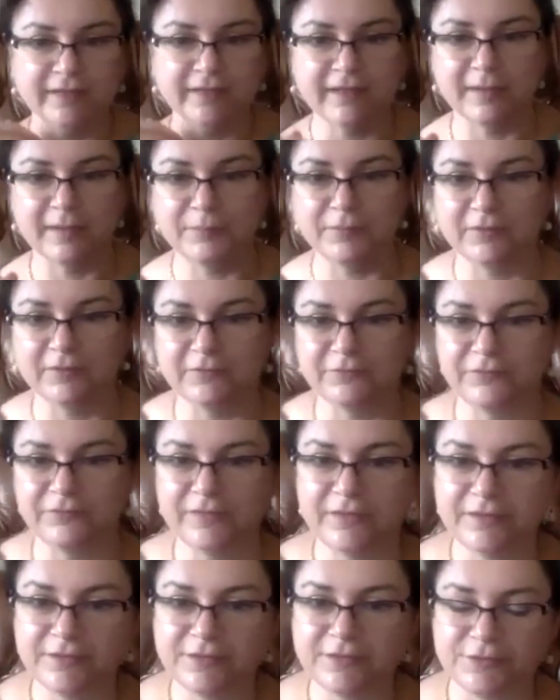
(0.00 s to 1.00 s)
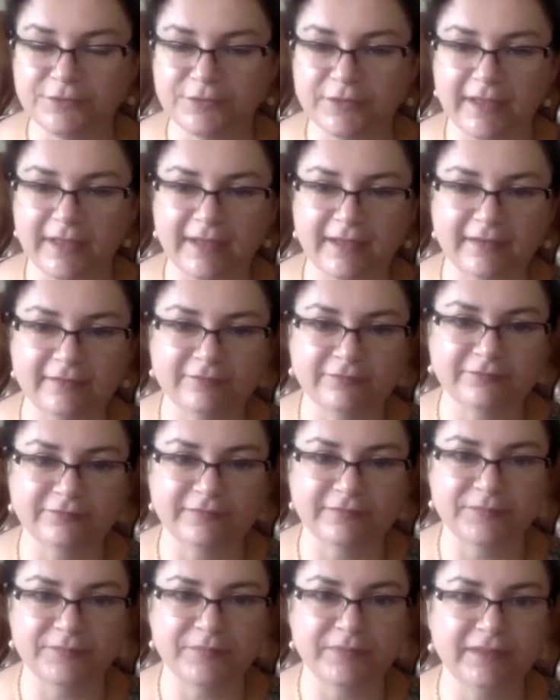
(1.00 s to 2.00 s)
In a couple of years, you'll have,
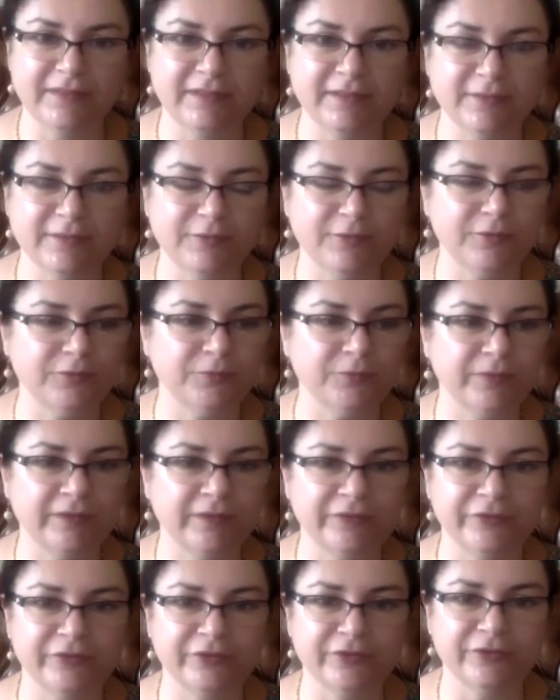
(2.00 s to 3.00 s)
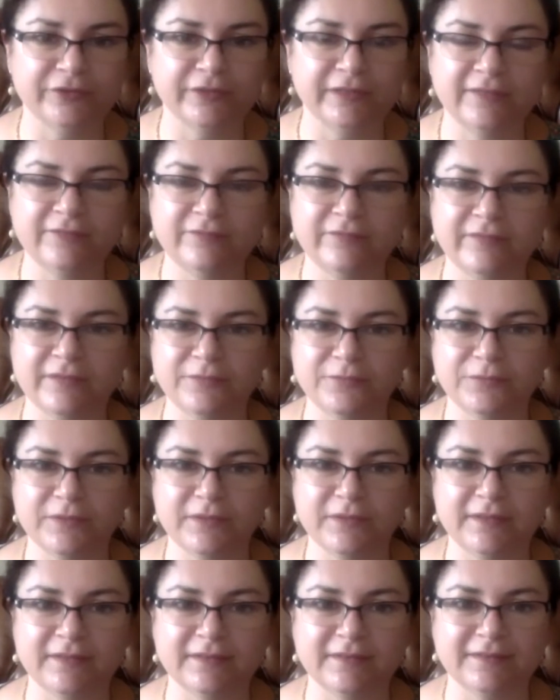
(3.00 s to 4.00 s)
depending on where you live and
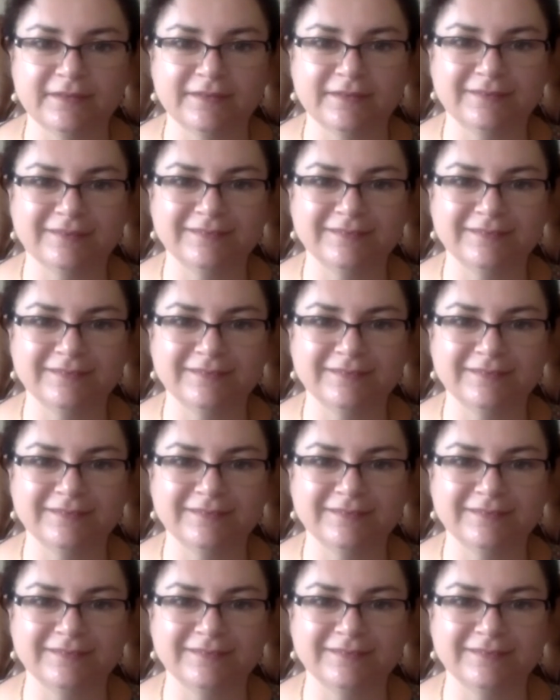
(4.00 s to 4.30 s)
what the